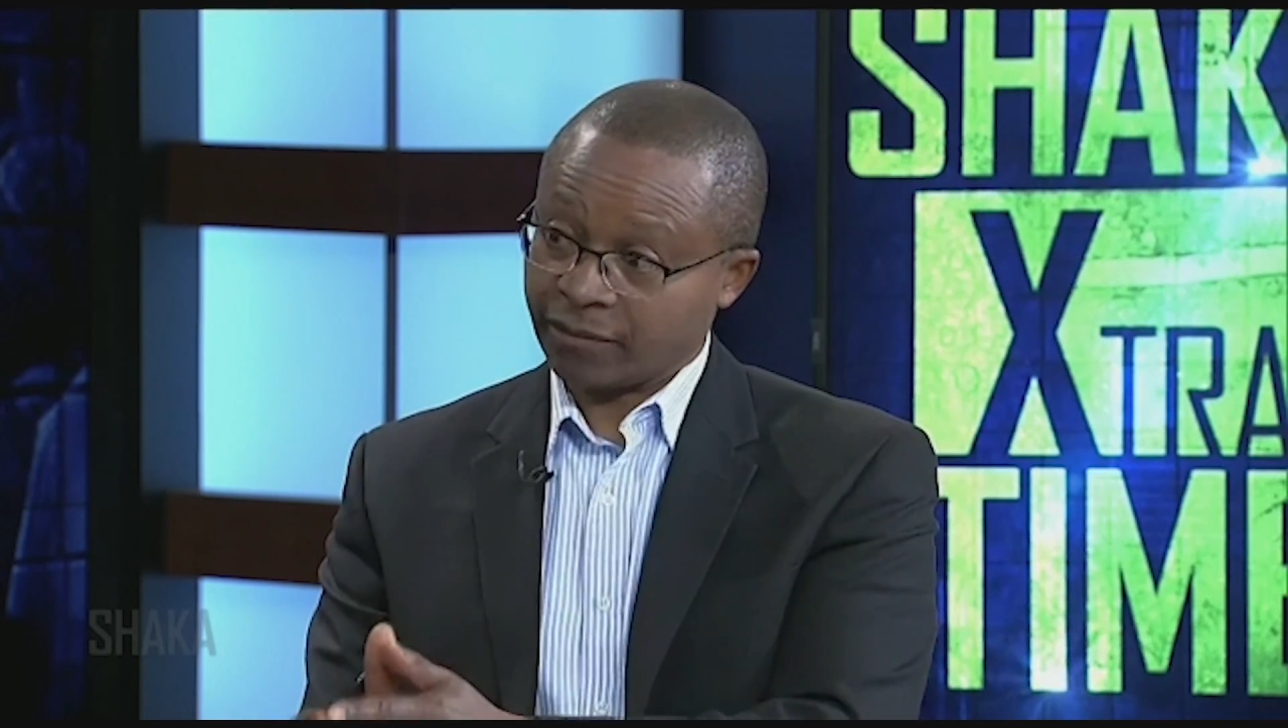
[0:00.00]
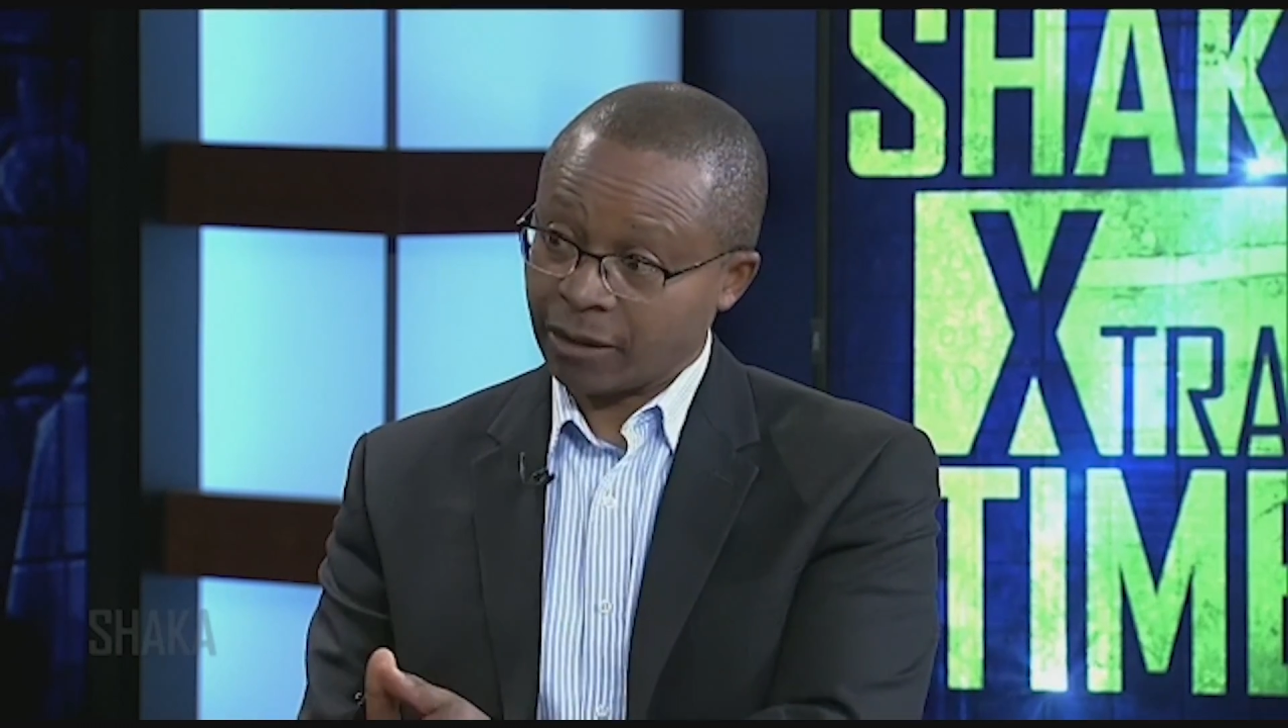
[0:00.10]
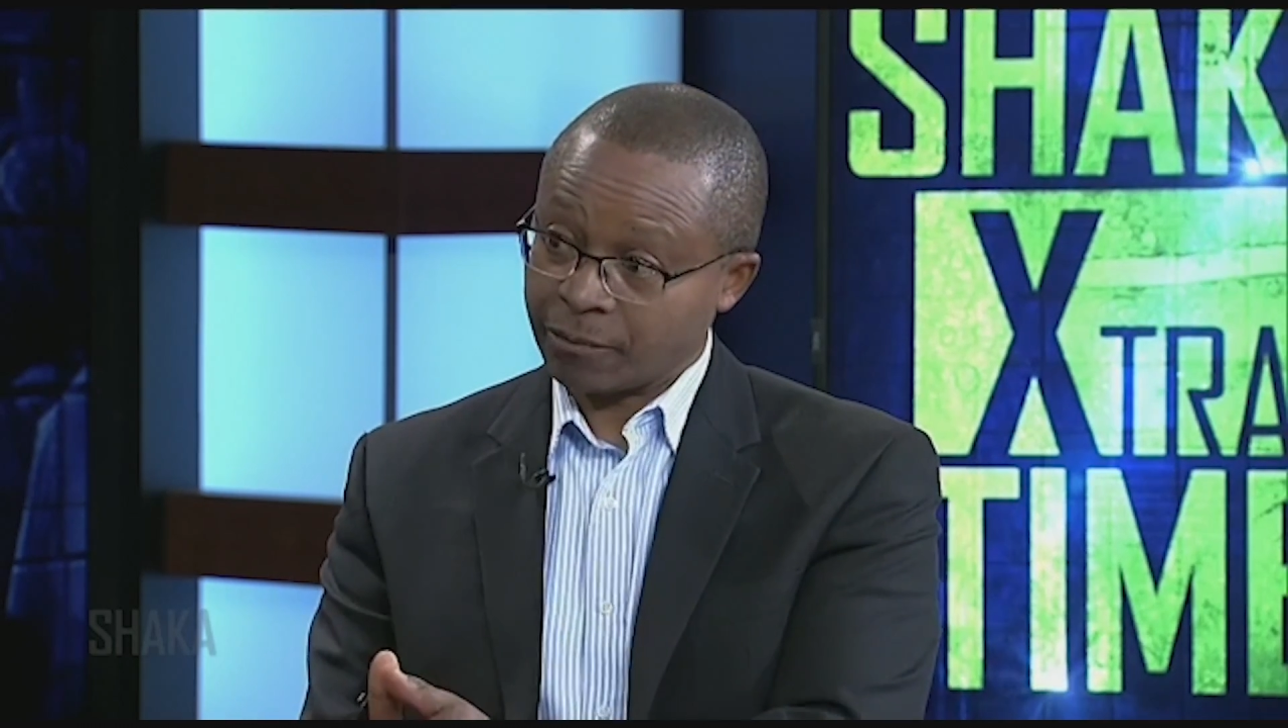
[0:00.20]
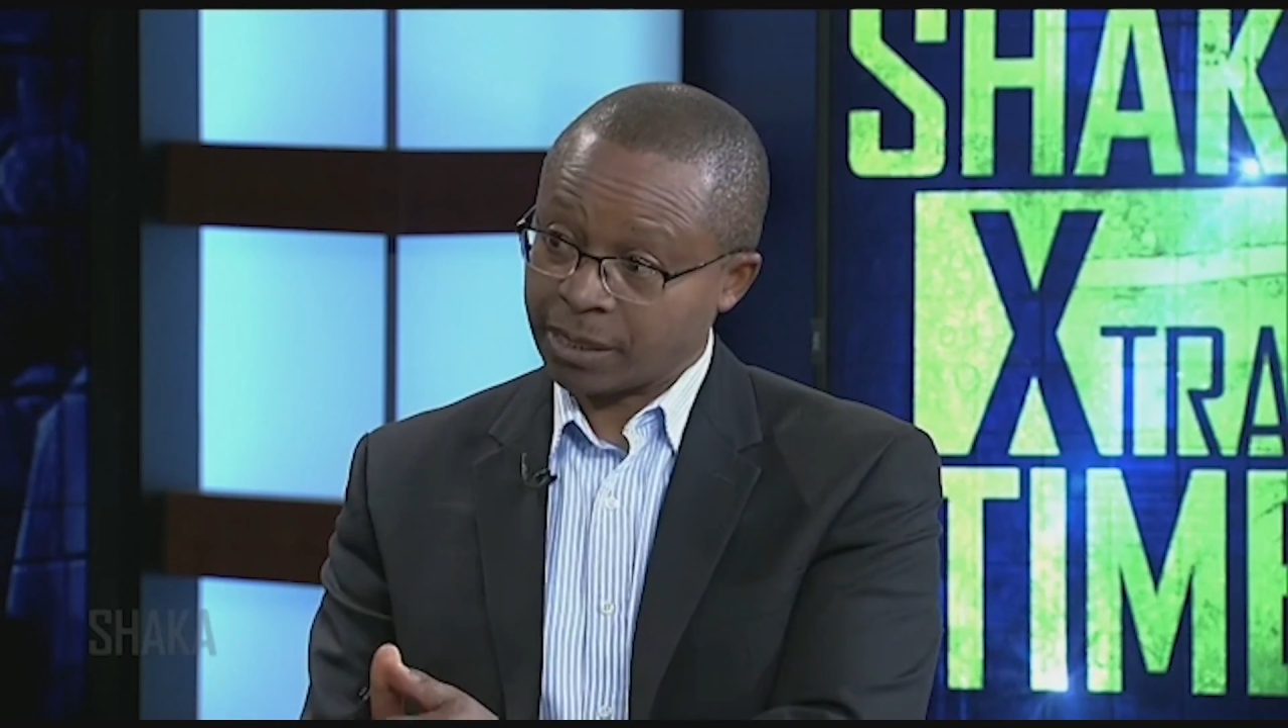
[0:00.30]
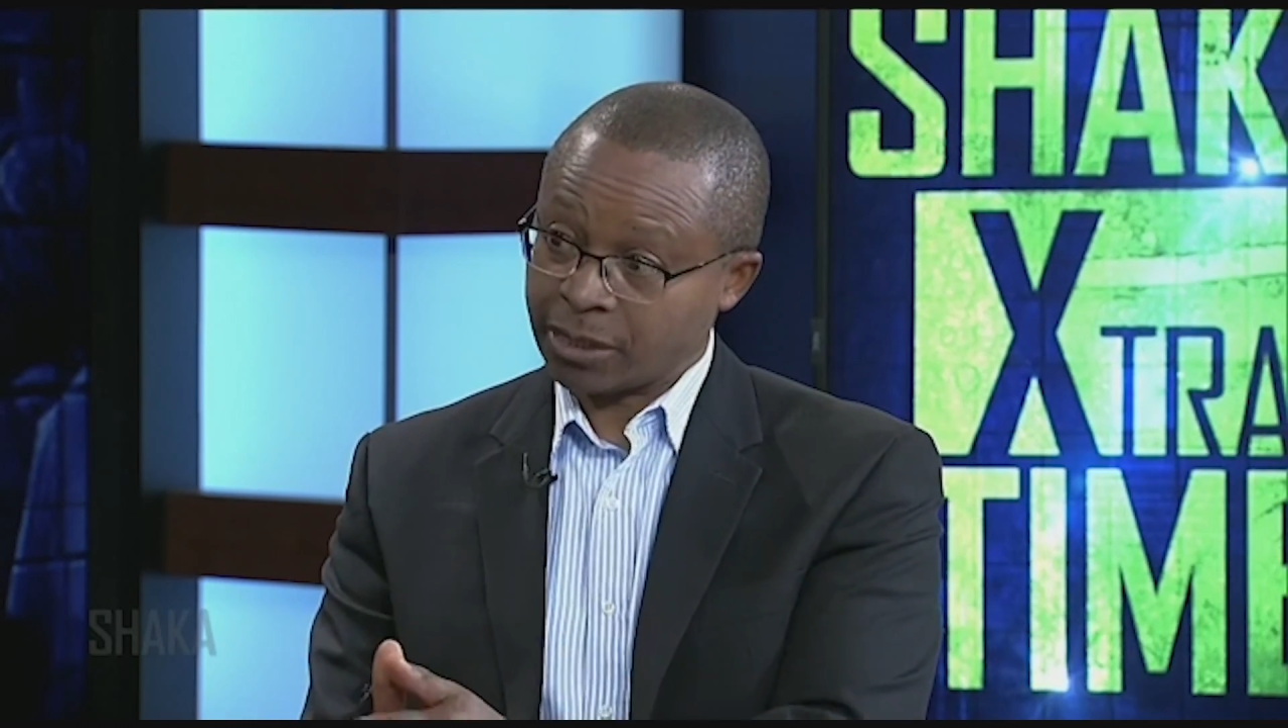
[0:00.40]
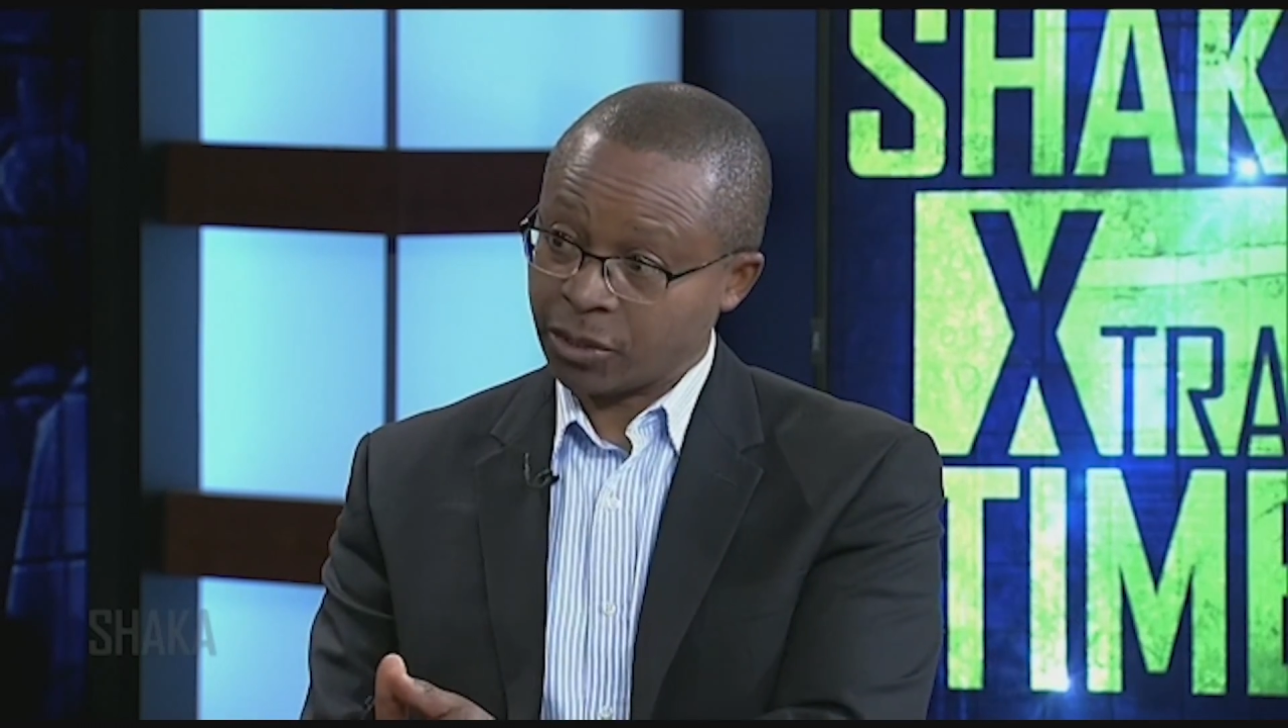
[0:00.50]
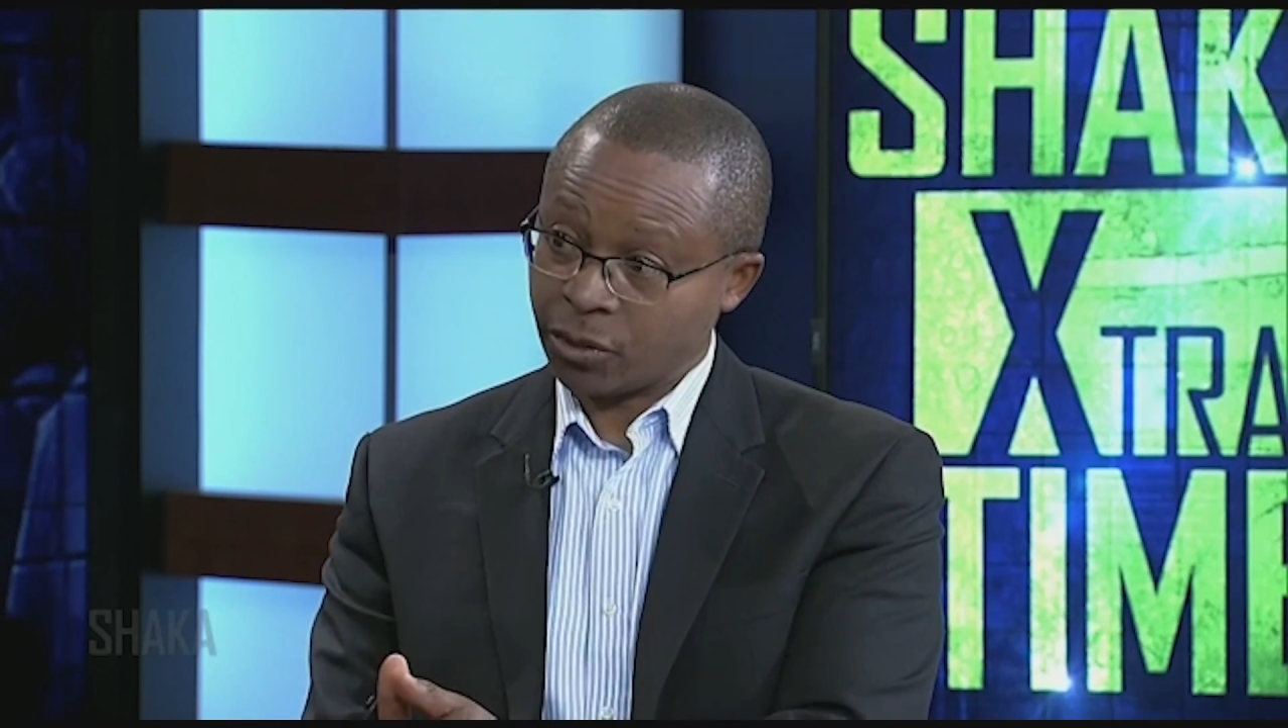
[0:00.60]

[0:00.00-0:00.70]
development